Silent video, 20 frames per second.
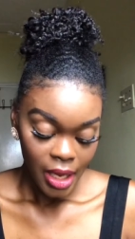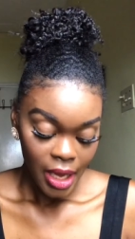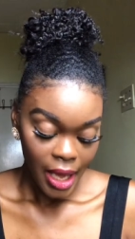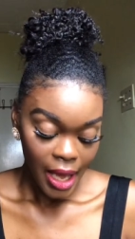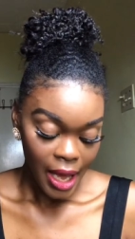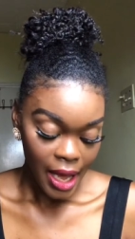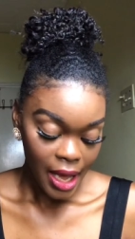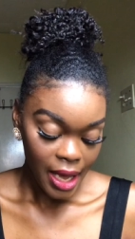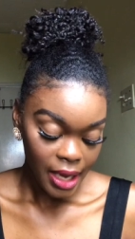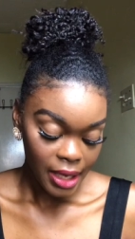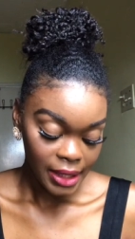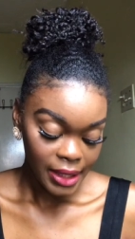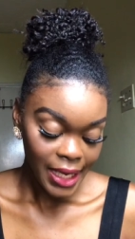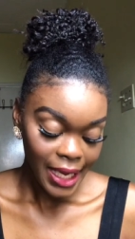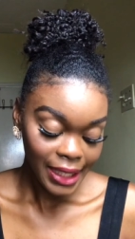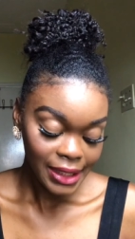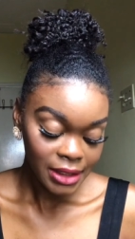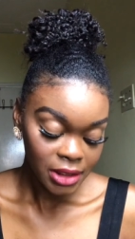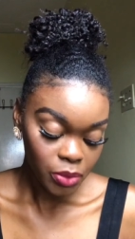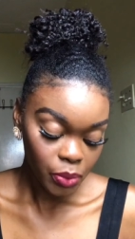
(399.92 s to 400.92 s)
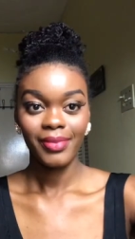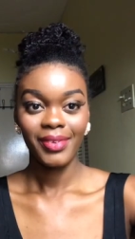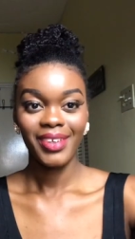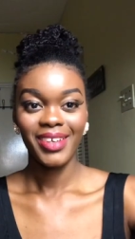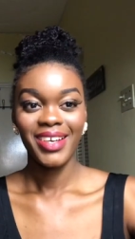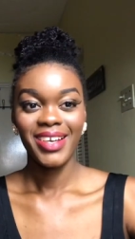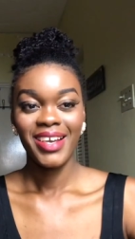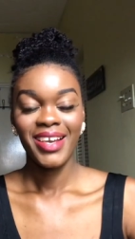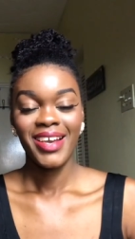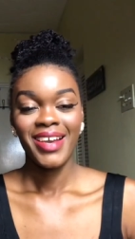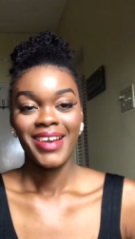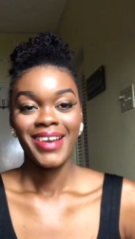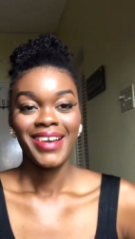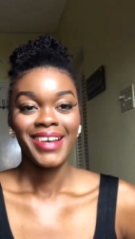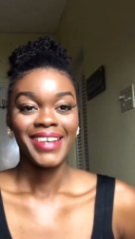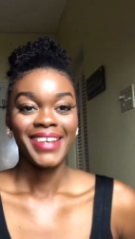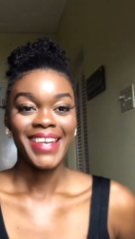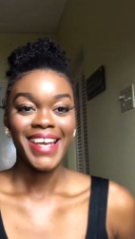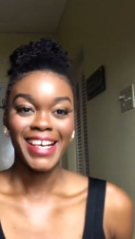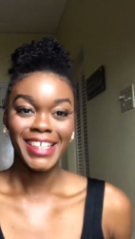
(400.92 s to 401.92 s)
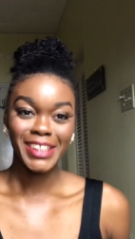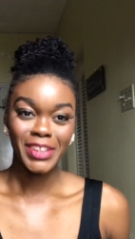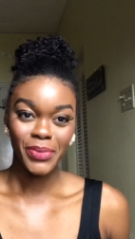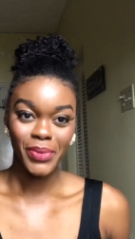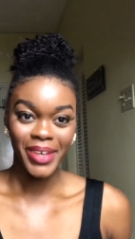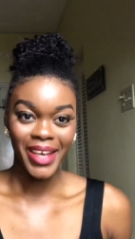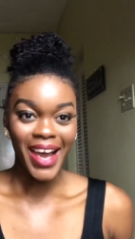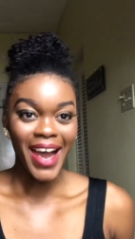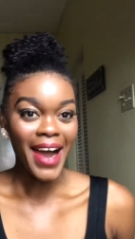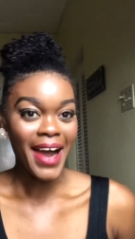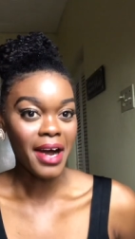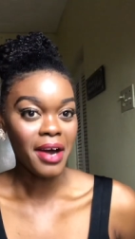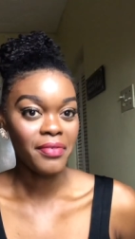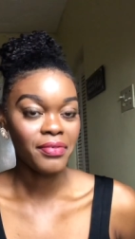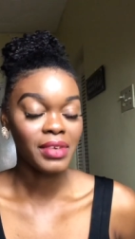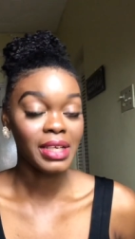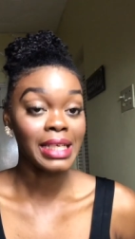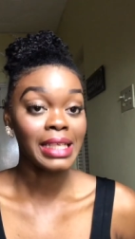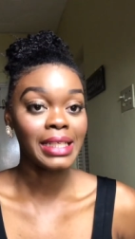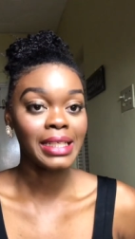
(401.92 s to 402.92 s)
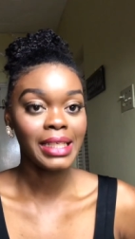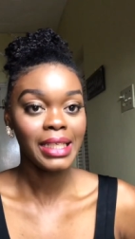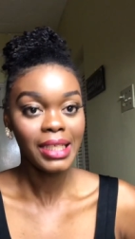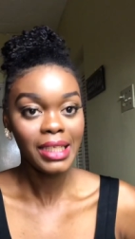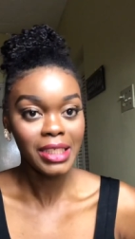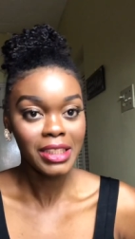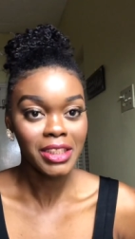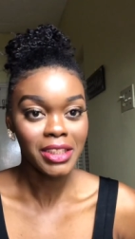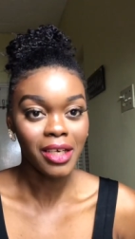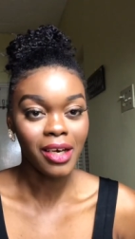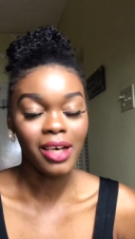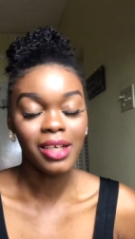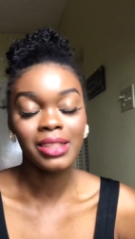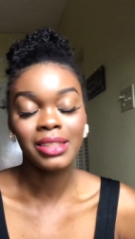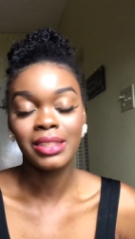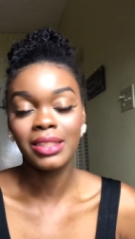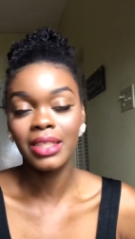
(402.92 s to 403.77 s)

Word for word: Uh, next next we have Linesha